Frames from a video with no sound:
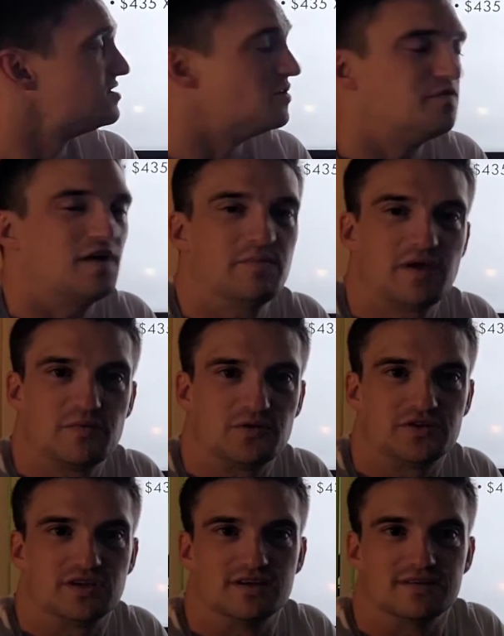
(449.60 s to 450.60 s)
So if I'm
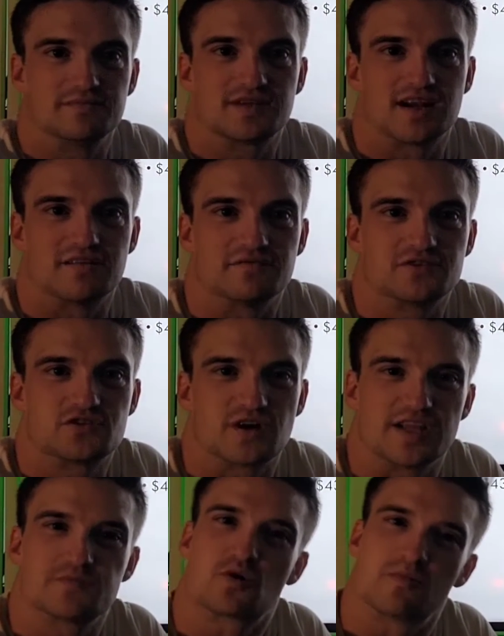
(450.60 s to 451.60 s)
able to kind of
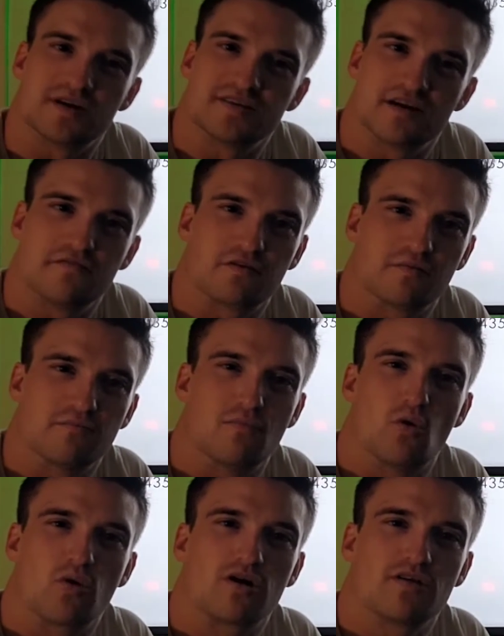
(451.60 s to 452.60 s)
transport myself for
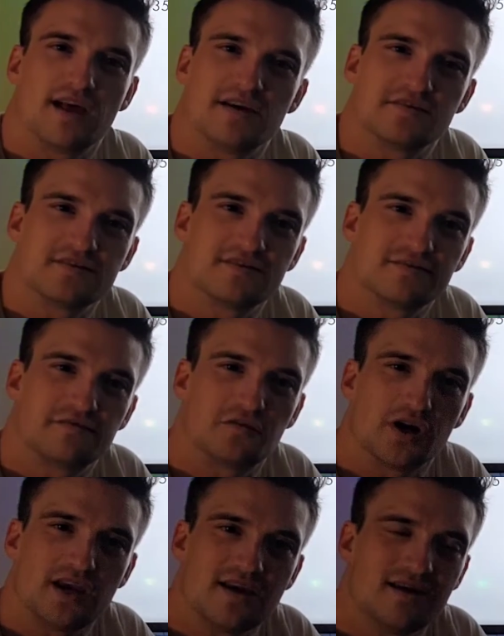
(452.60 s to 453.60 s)
more or less
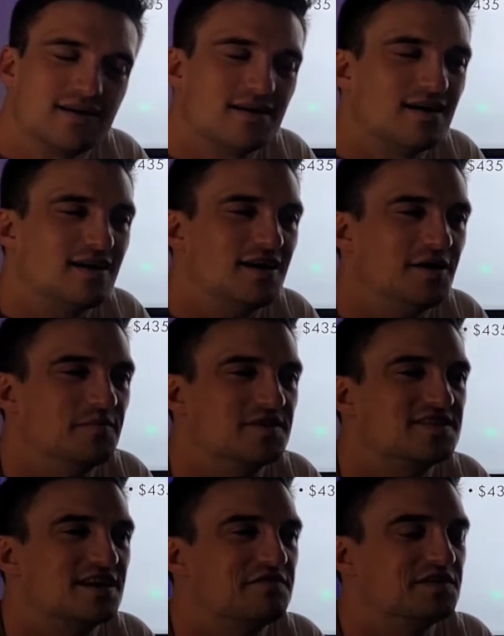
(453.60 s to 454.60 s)
free,
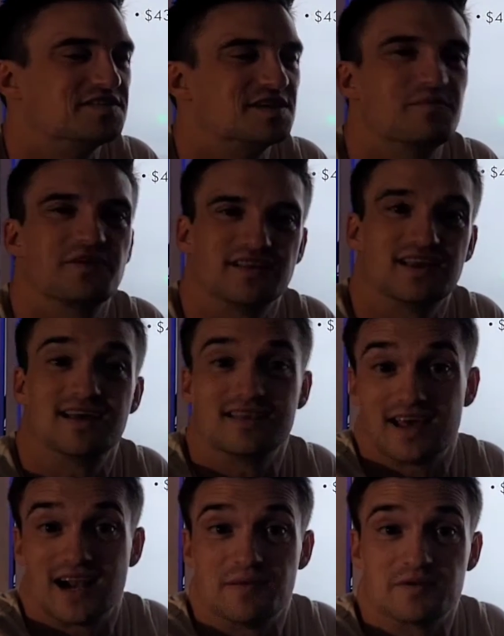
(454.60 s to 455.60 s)
it's definitely something
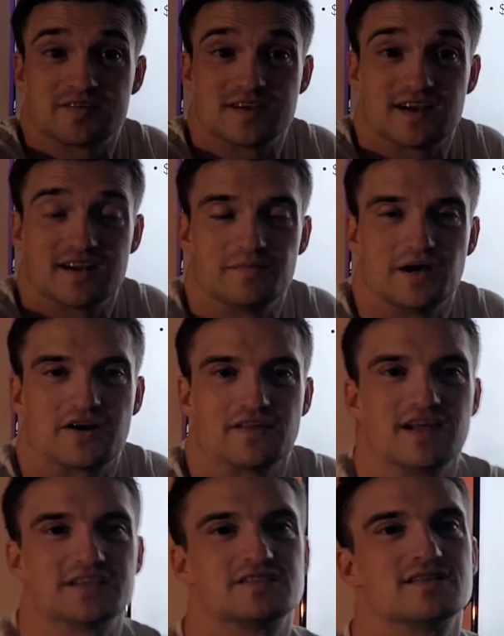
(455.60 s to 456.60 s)
that I'm excited
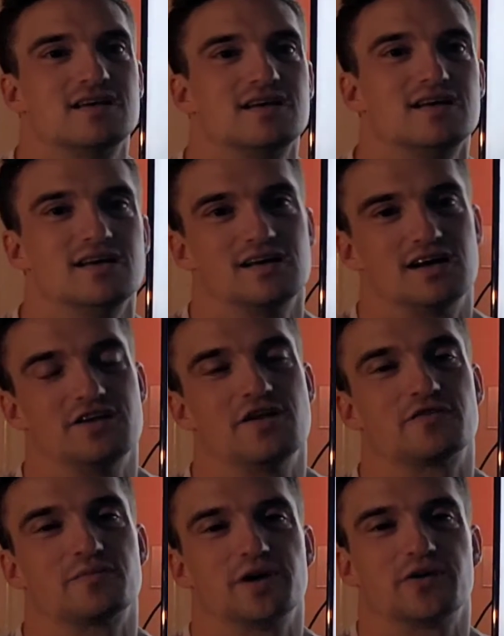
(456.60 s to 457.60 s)
about. And that's
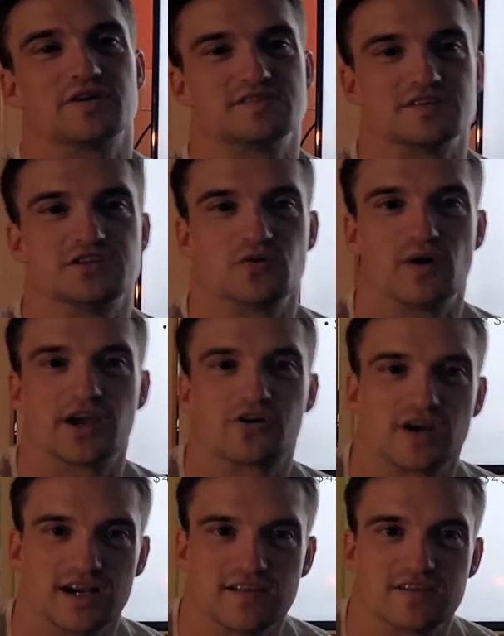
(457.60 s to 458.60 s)
another big reason too why
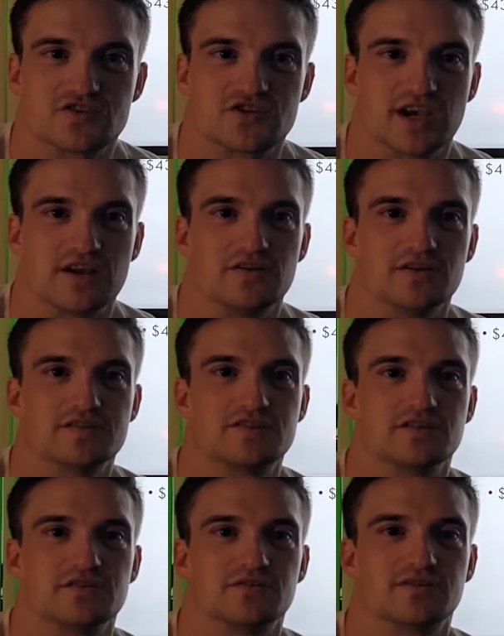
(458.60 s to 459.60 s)
I created this channel,
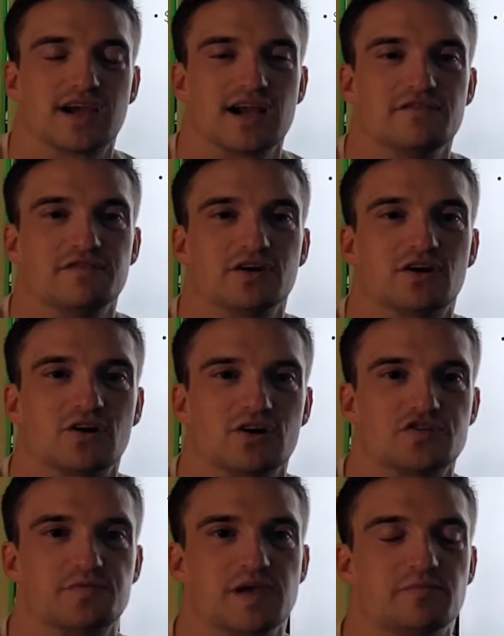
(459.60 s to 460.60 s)
is to kind of
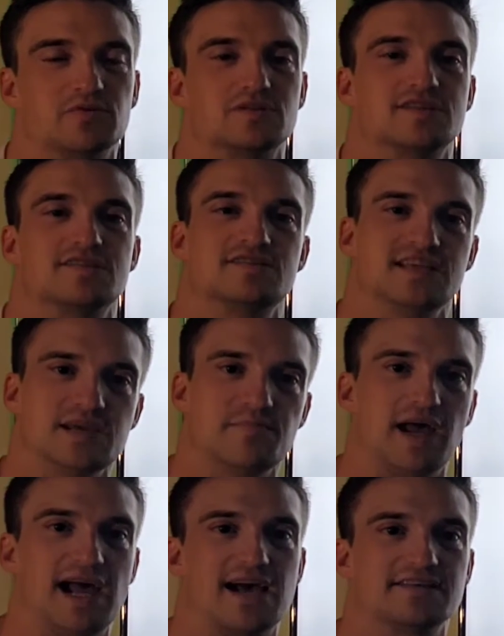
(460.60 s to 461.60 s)
encourage people to
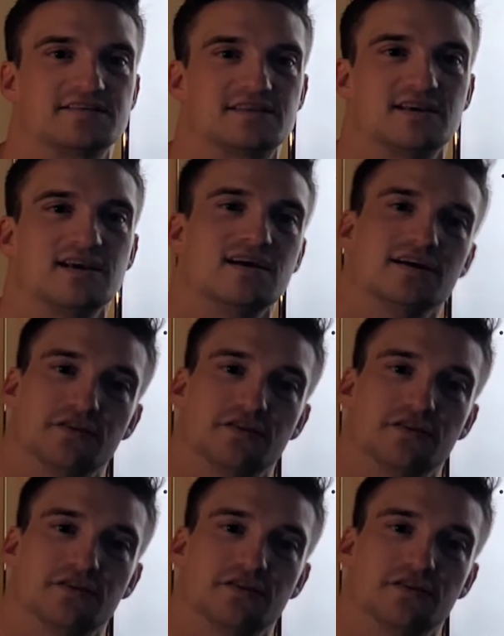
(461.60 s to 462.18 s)
see past